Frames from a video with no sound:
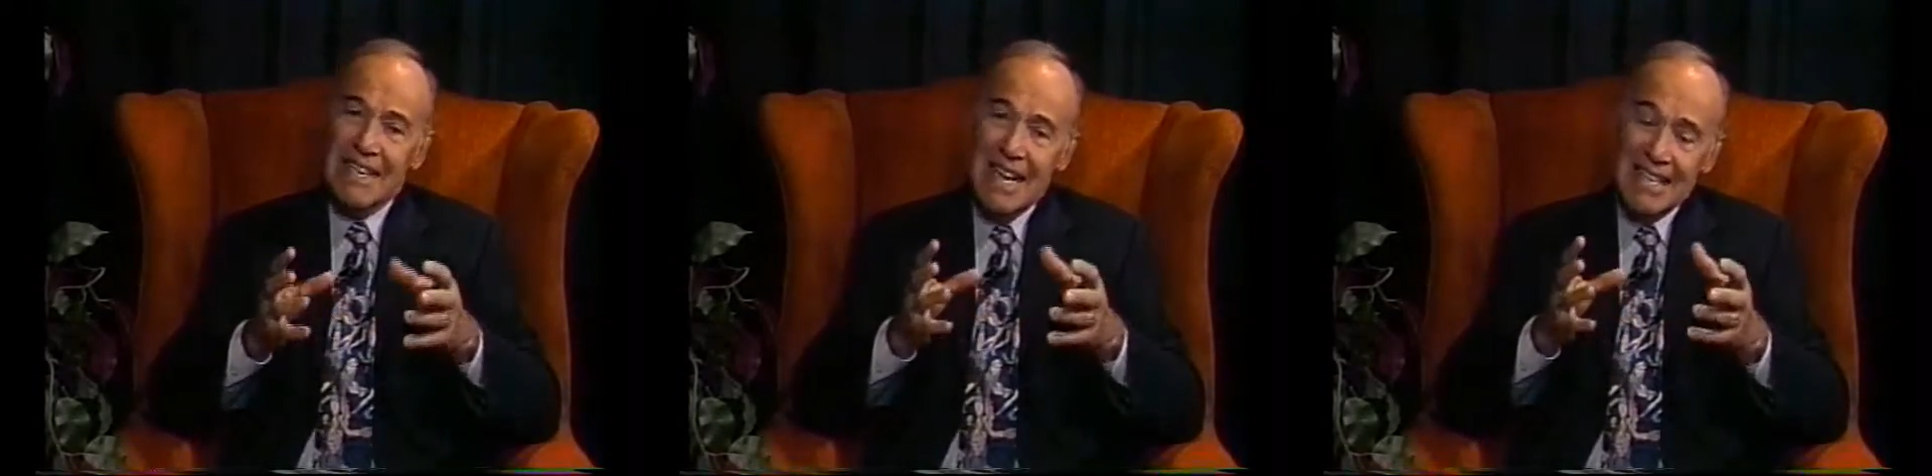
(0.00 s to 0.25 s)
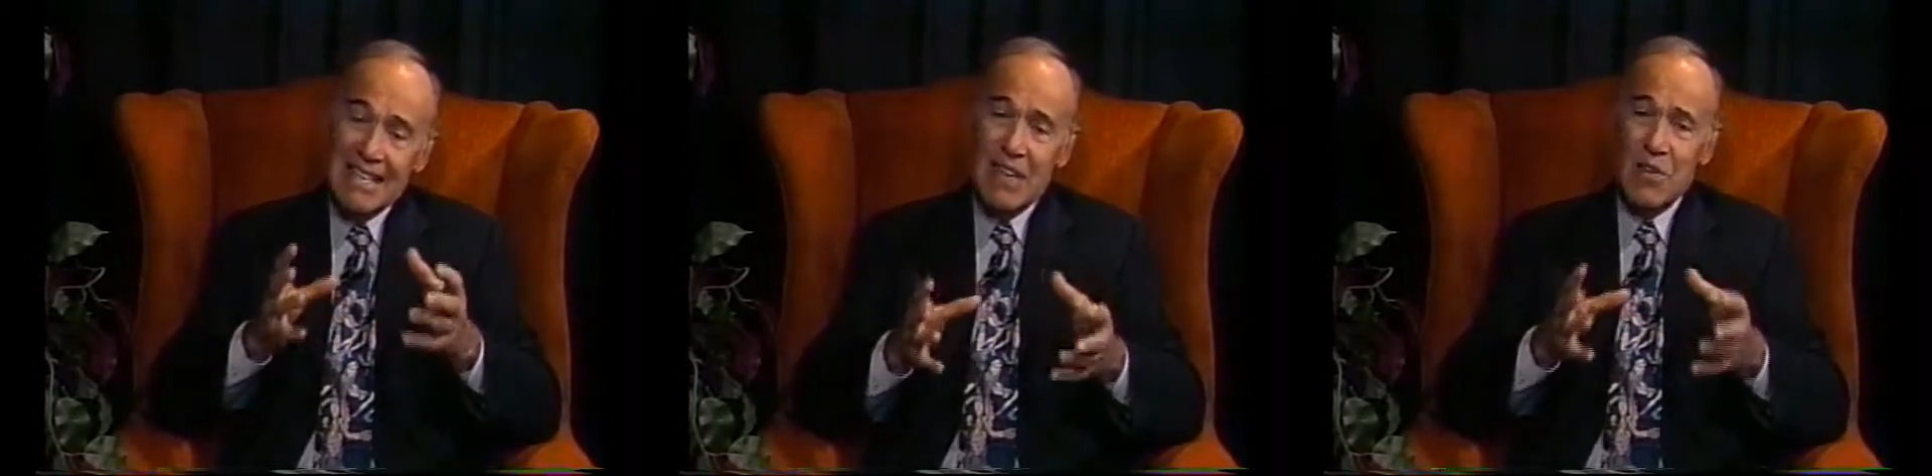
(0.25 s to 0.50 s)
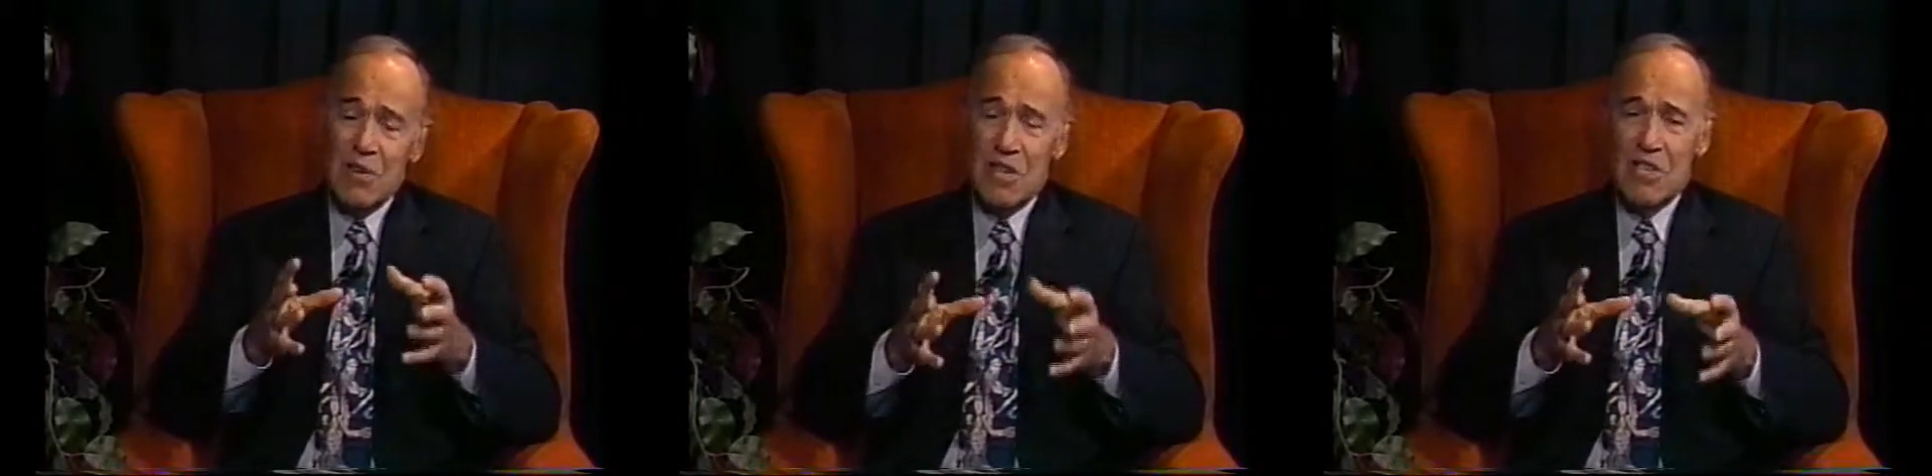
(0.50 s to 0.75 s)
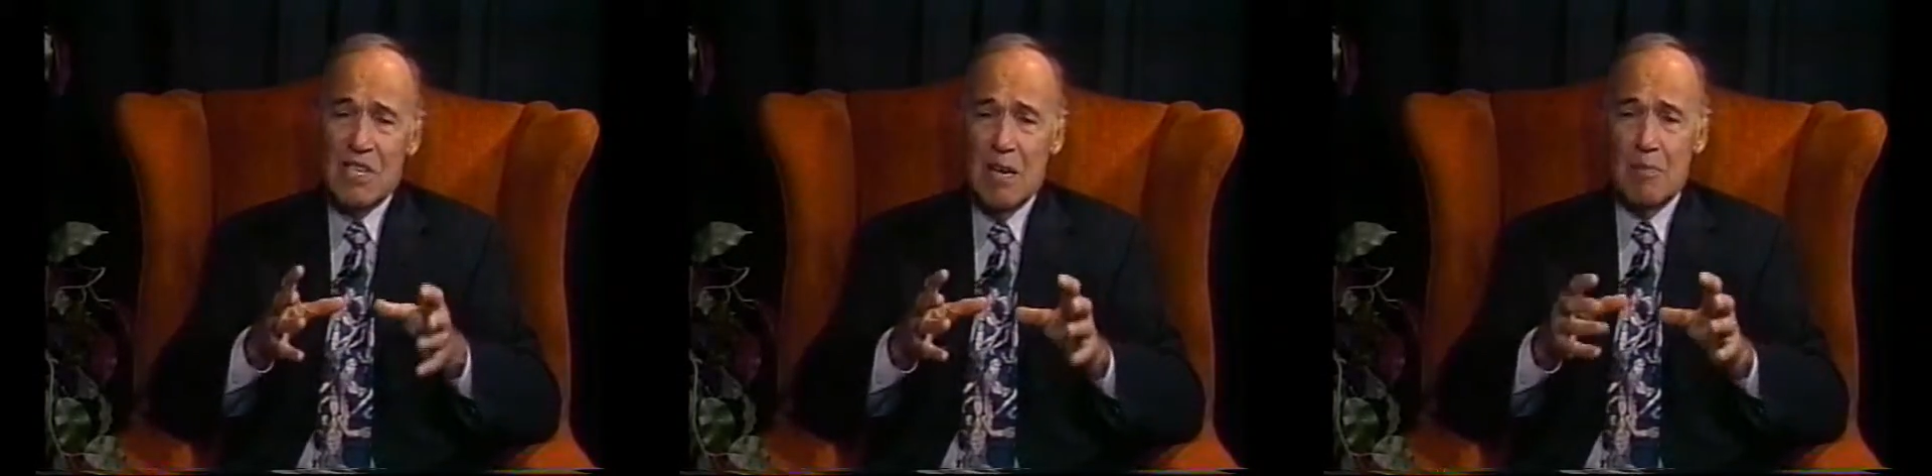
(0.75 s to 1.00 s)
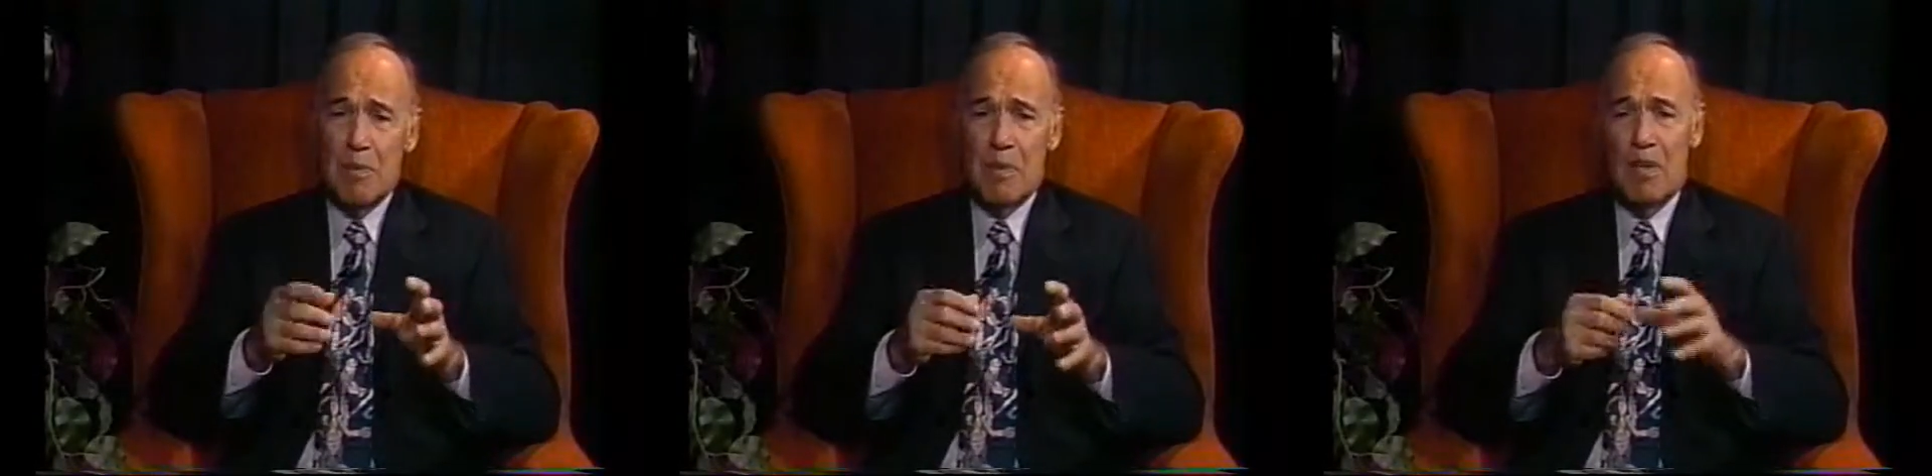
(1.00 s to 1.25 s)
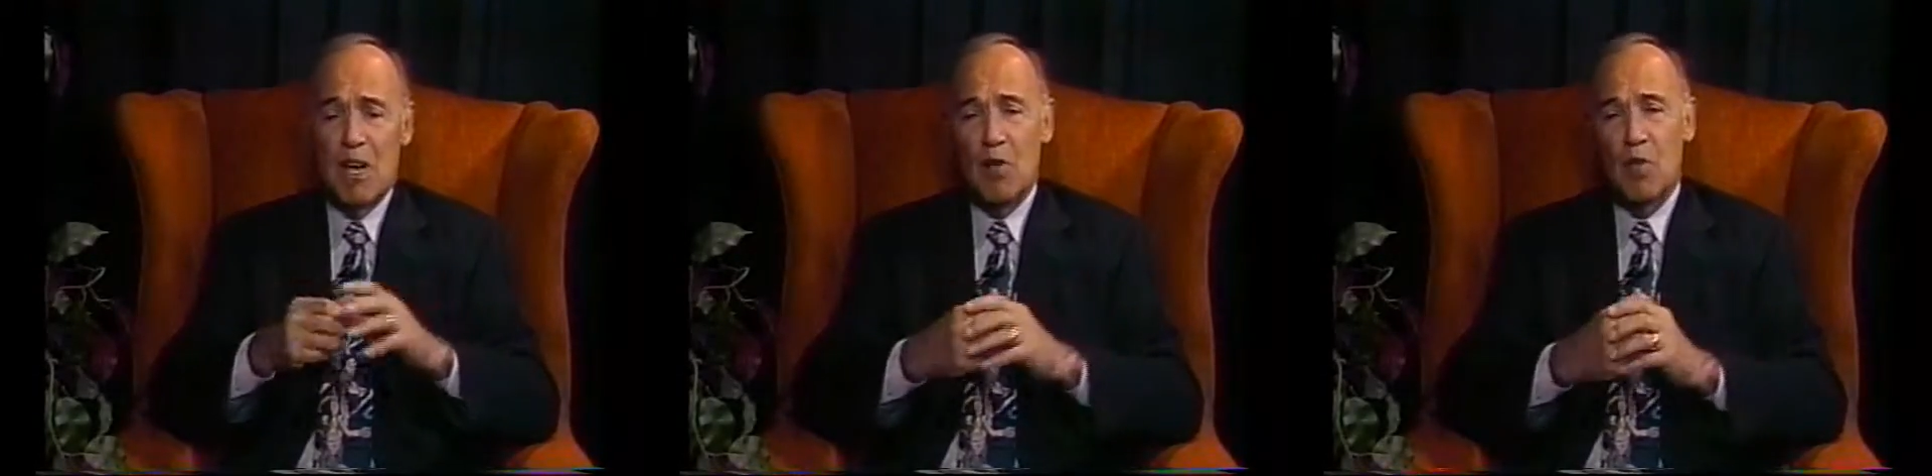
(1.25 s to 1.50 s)
Another
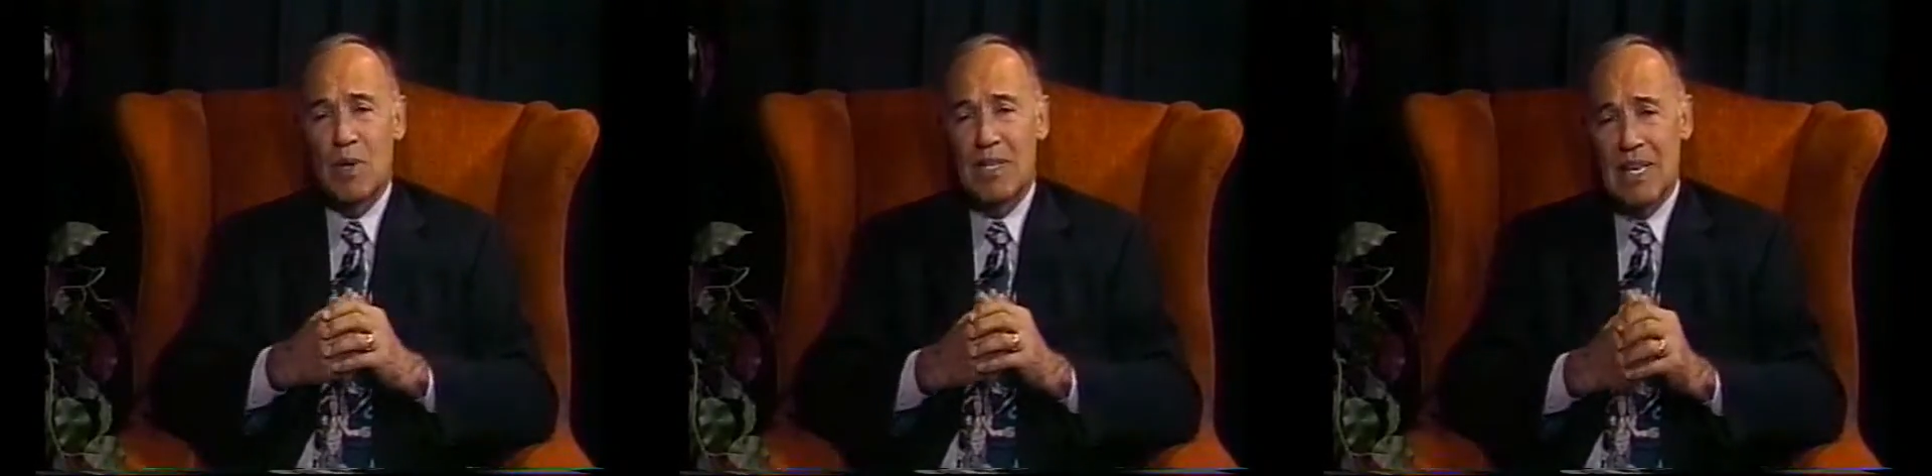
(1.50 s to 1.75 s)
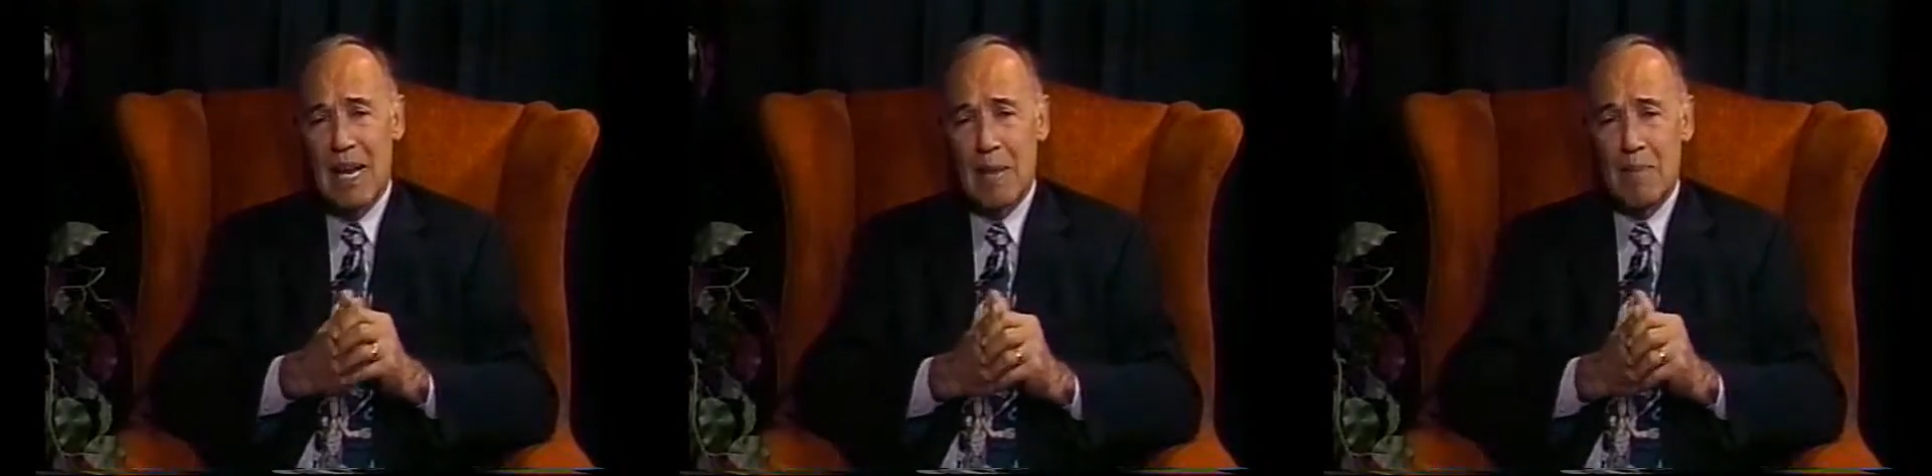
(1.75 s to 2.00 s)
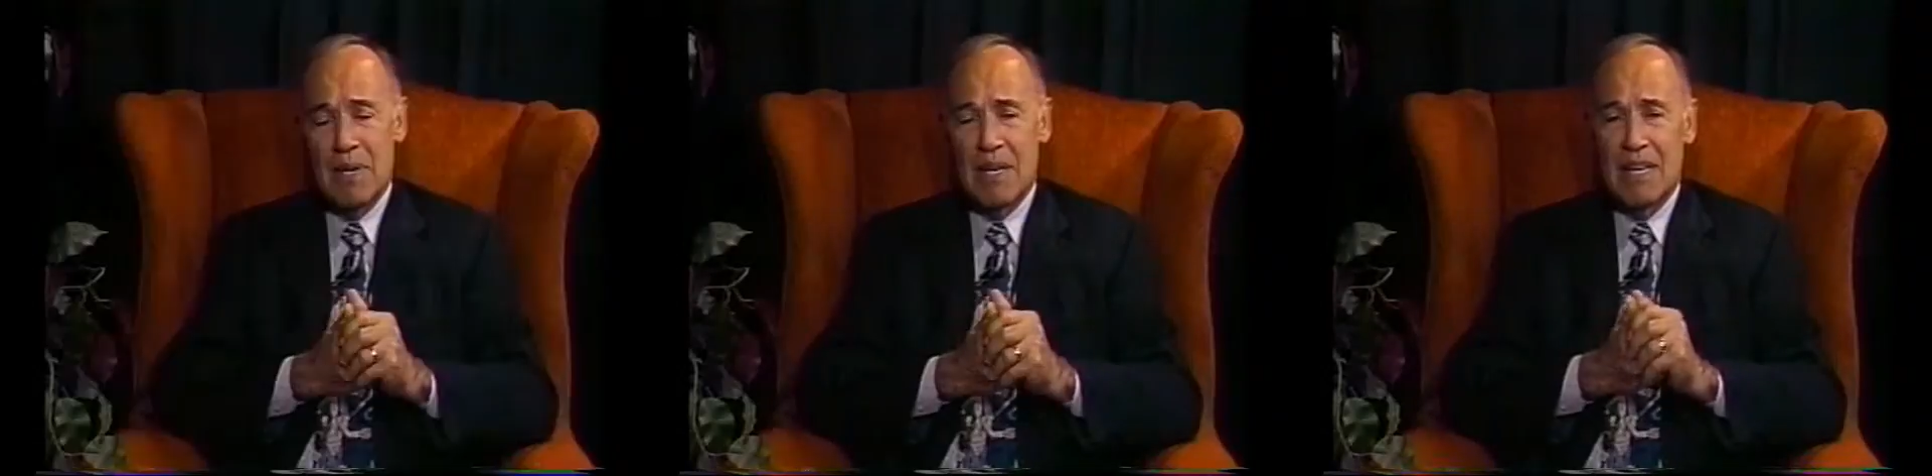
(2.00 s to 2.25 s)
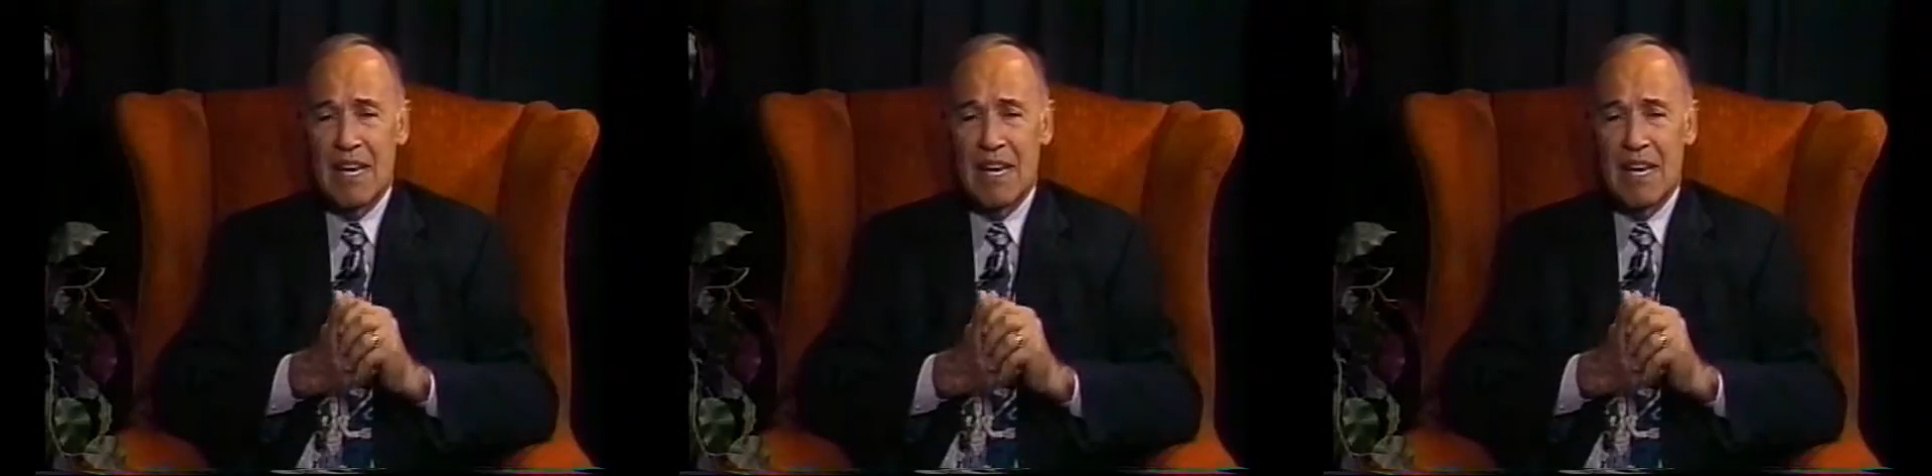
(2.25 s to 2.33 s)
example of what's happening